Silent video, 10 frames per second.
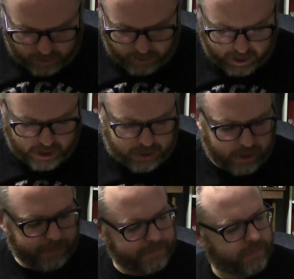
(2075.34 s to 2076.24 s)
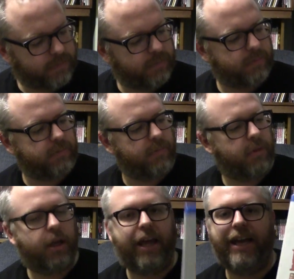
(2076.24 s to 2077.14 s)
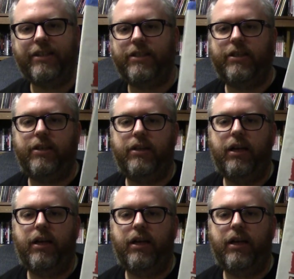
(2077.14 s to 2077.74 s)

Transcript: with It.